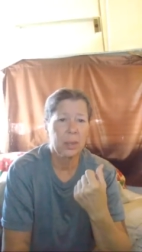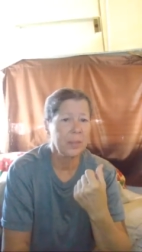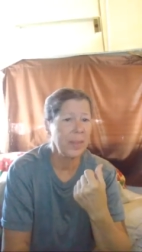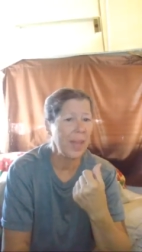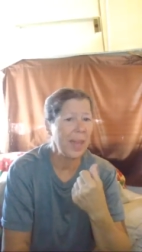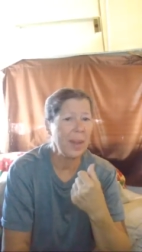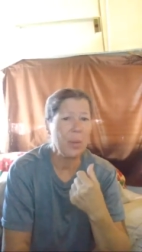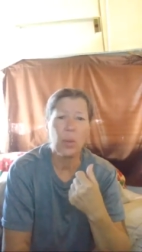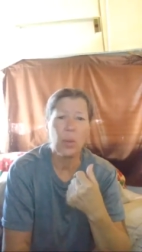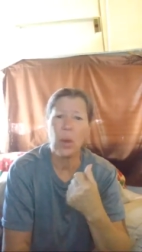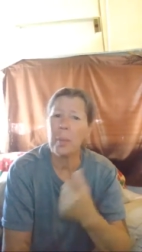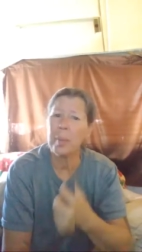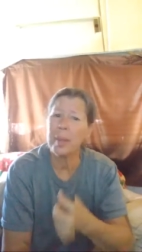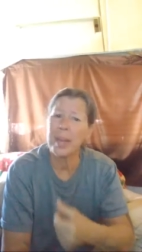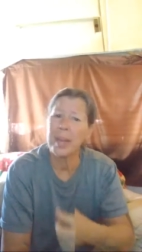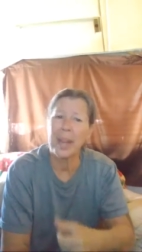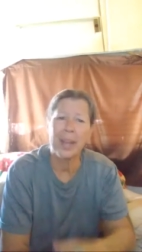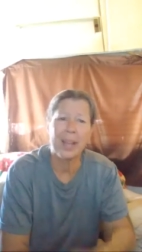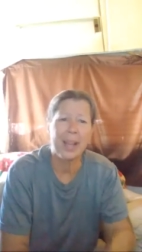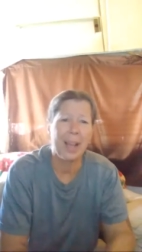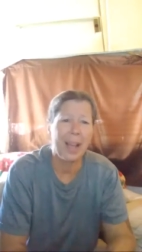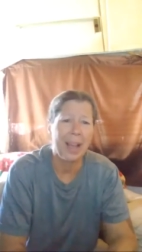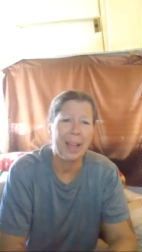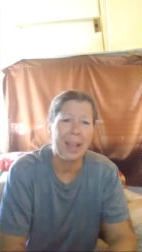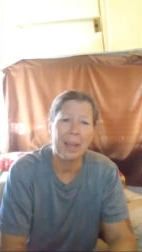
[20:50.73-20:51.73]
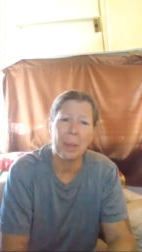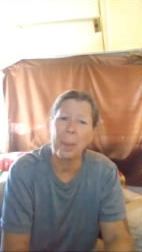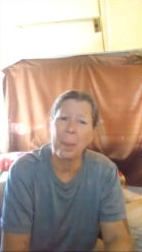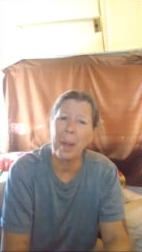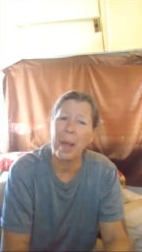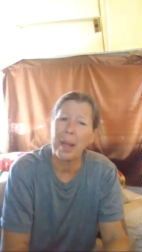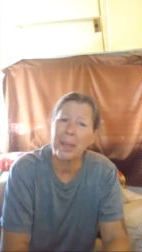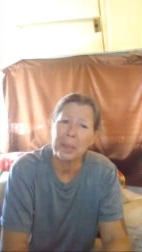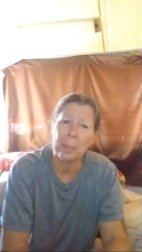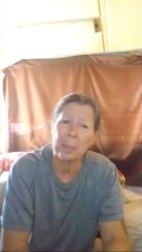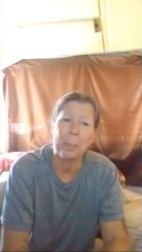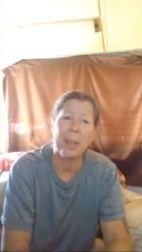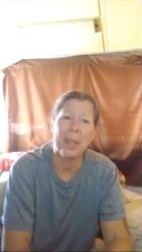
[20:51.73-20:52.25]
That woman ain't got
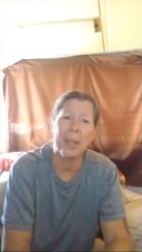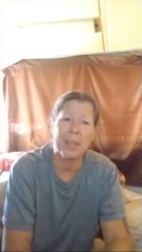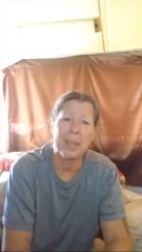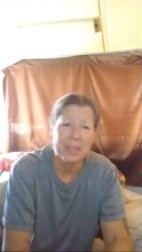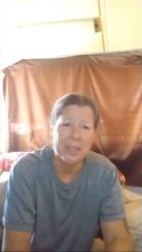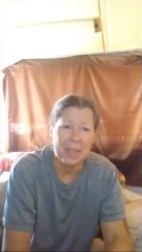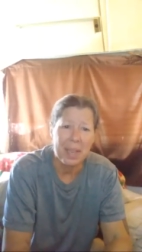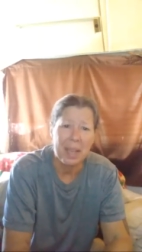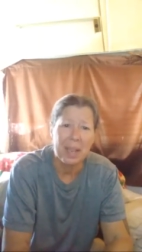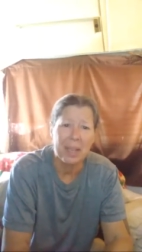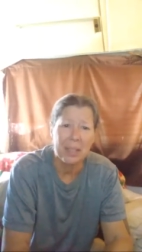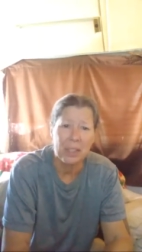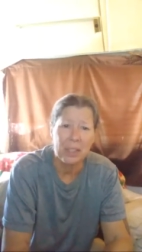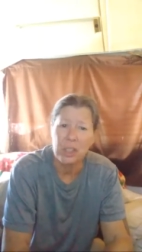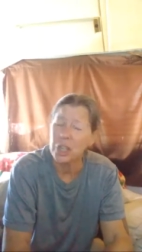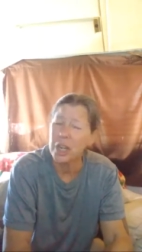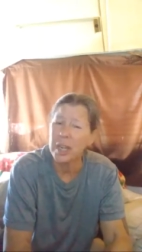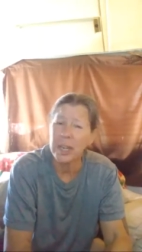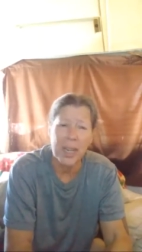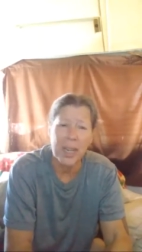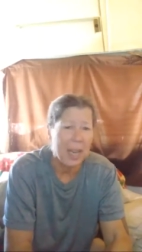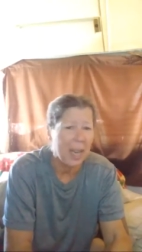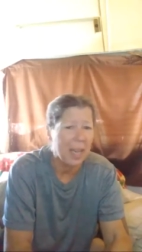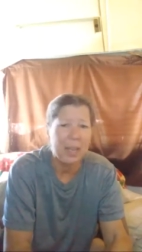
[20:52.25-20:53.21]
a pot to piss in.